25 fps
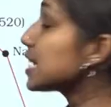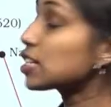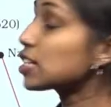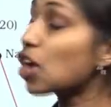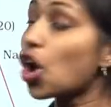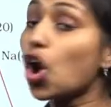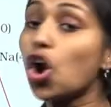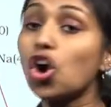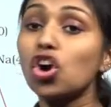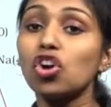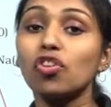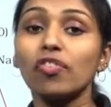is
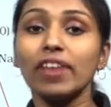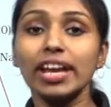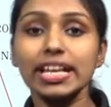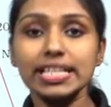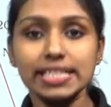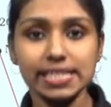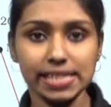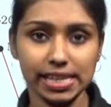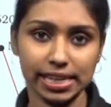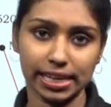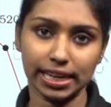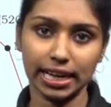always
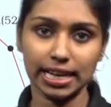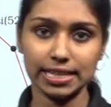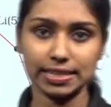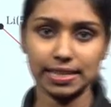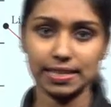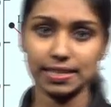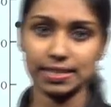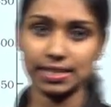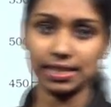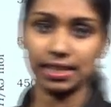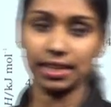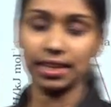
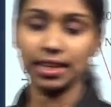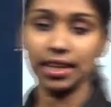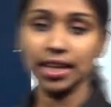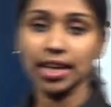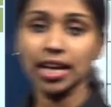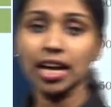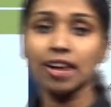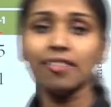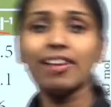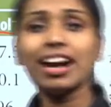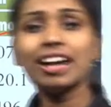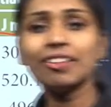decreases.
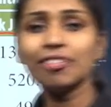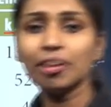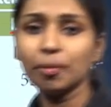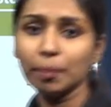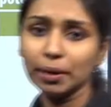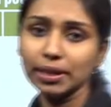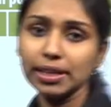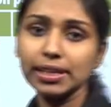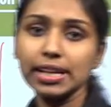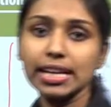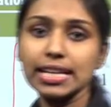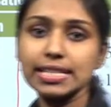What will
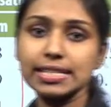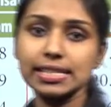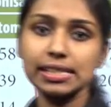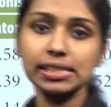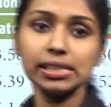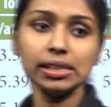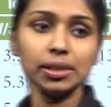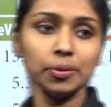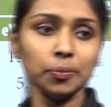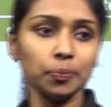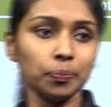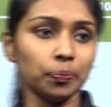be the
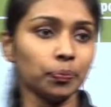reason?